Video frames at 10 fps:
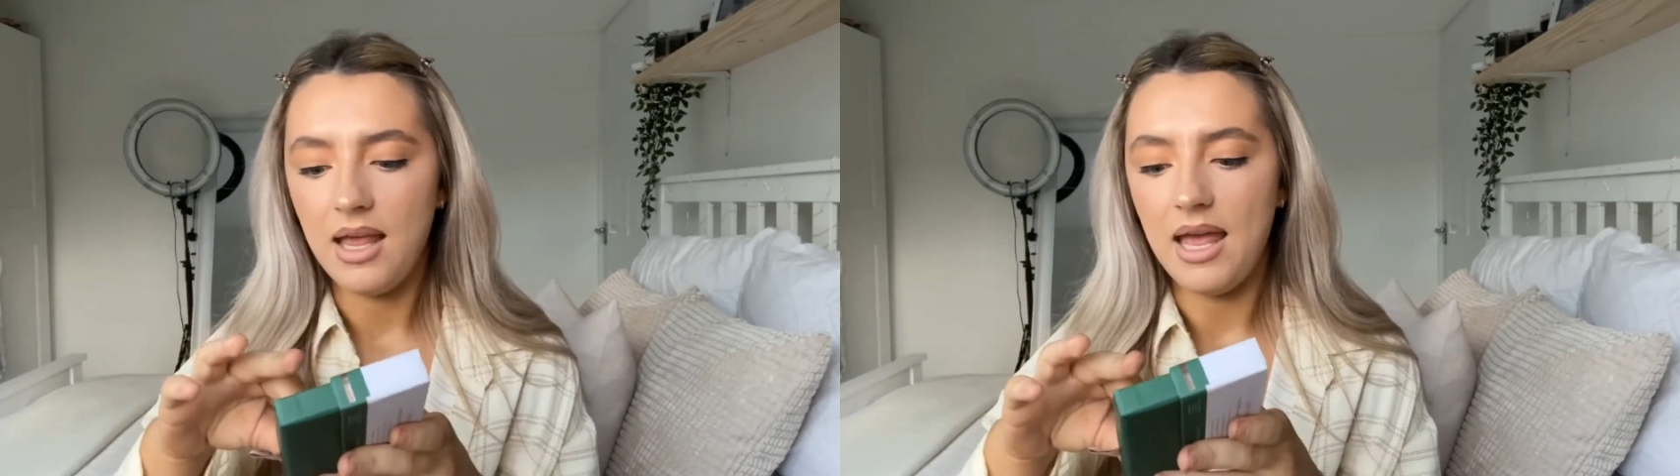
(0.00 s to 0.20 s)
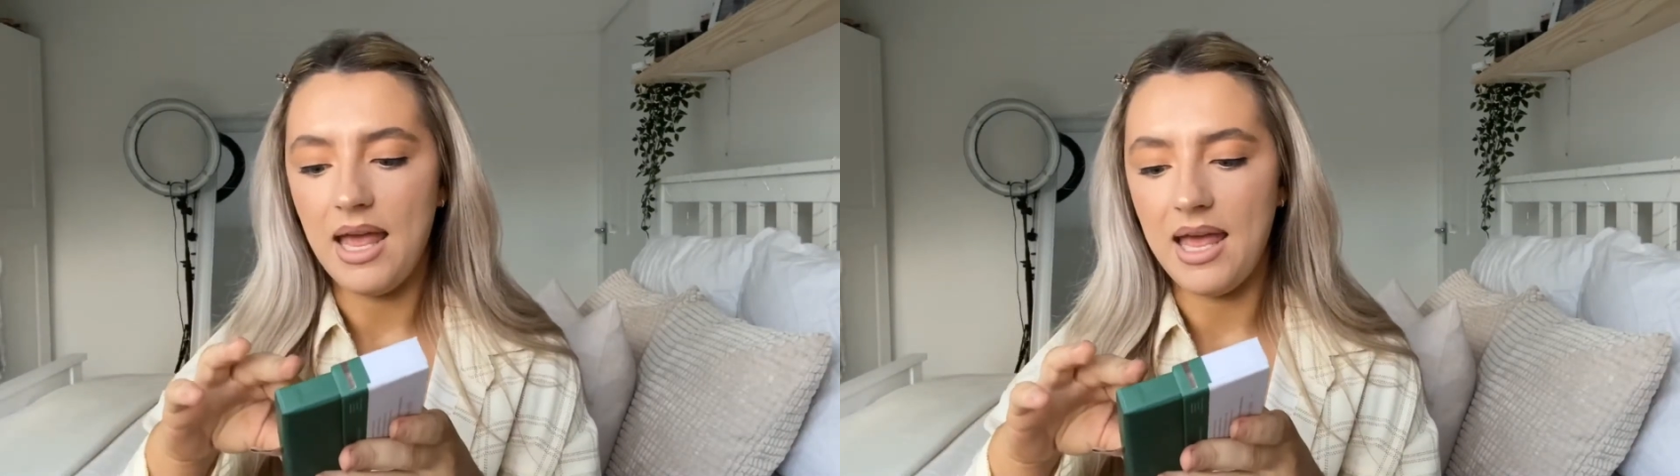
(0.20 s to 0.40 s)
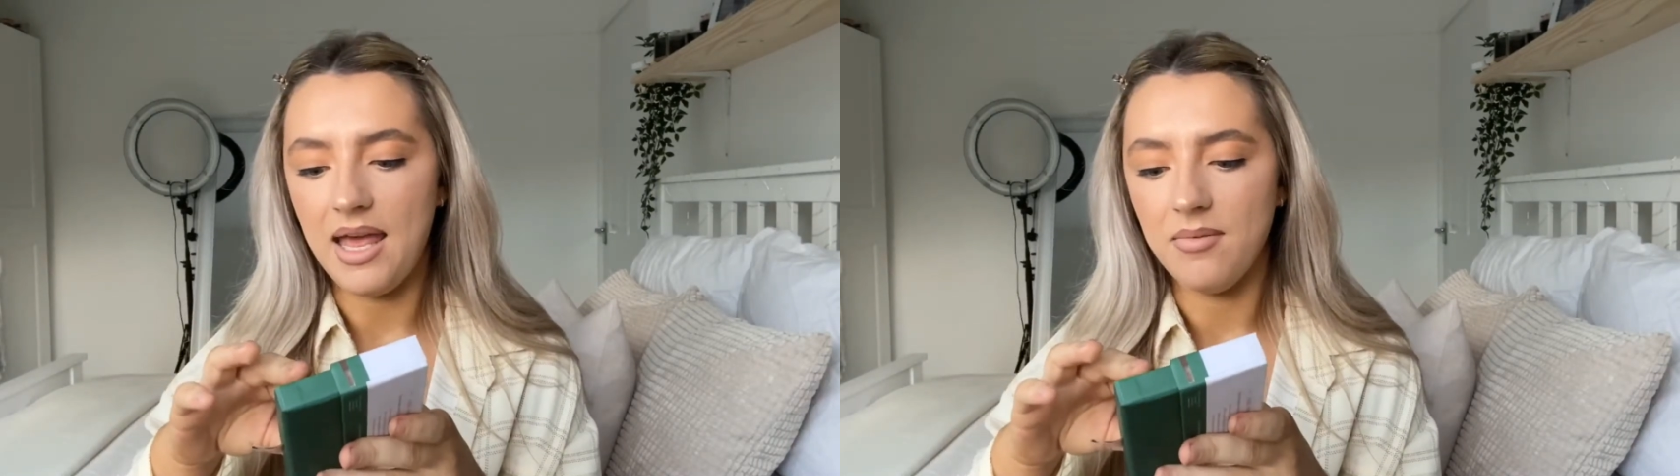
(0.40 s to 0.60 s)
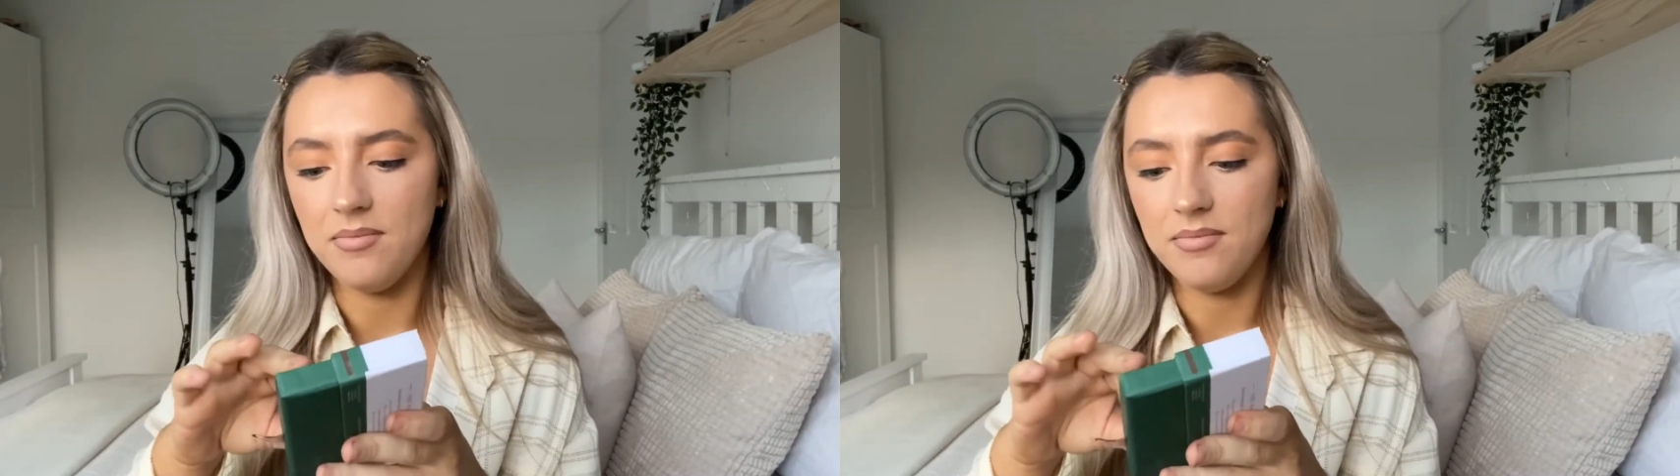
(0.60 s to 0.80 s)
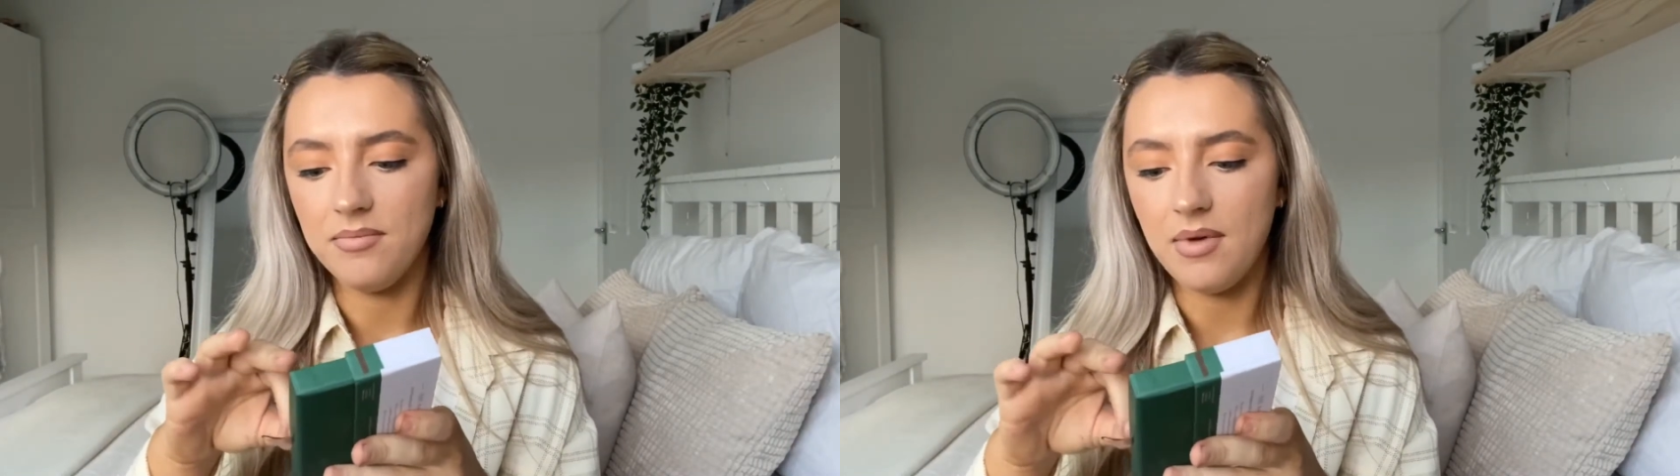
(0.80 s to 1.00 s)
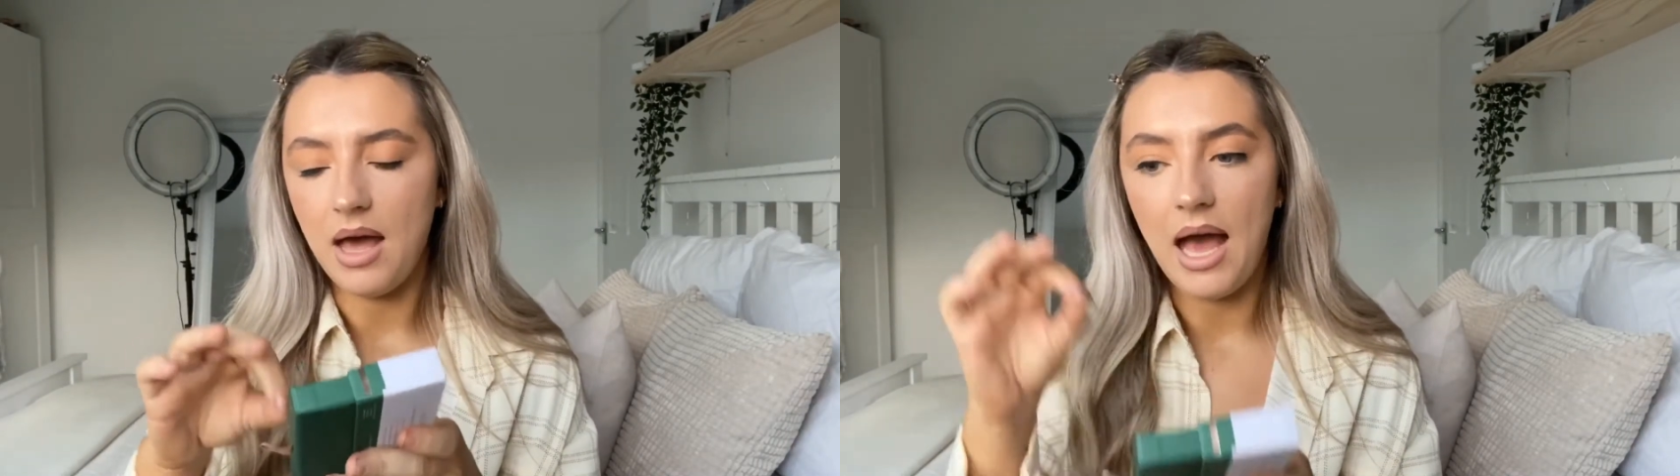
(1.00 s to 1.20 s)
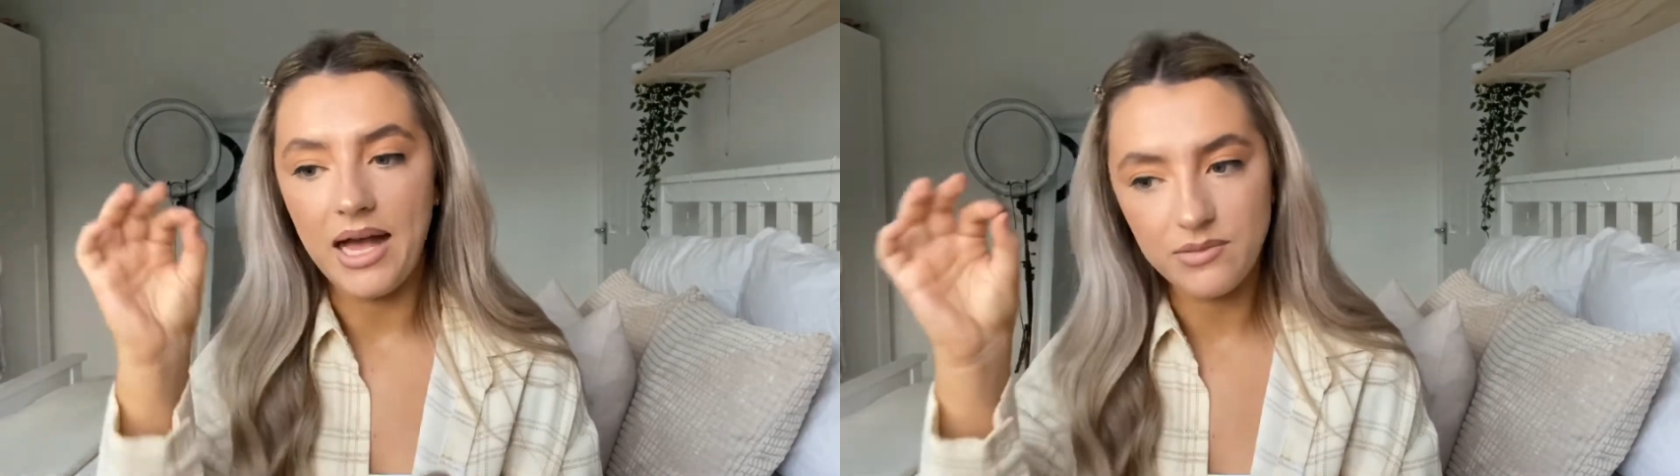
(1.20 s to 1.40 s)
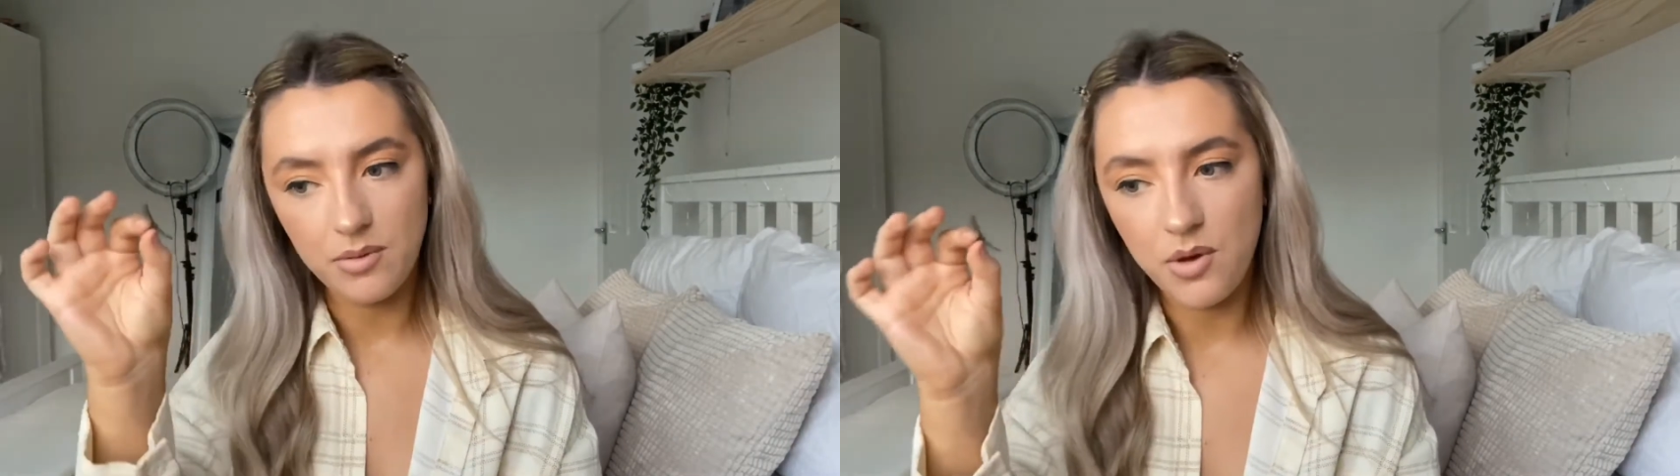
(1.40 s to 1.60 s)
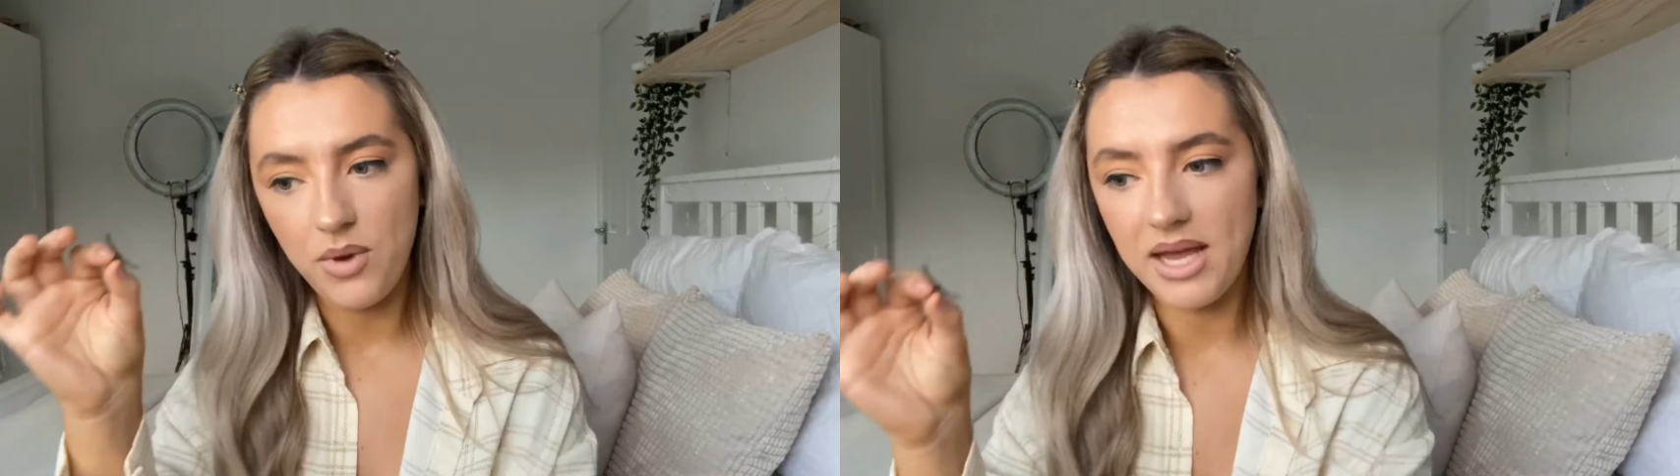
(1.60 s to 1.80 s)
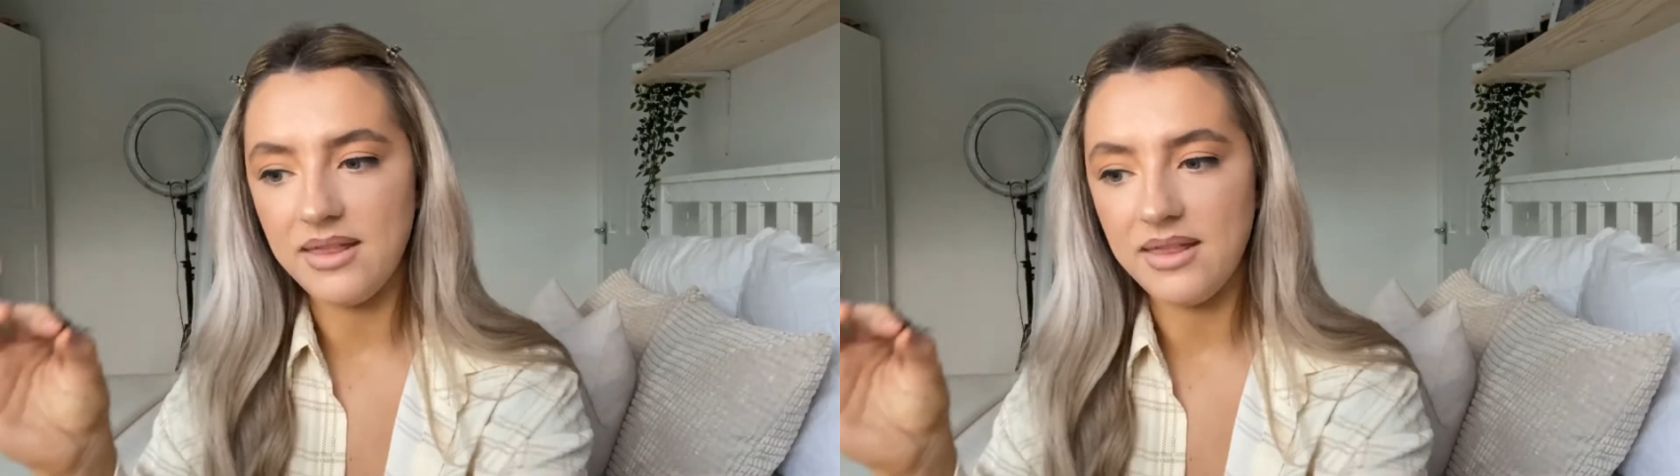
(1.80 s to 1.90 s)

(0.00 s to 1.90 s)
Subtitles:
I'd probably wear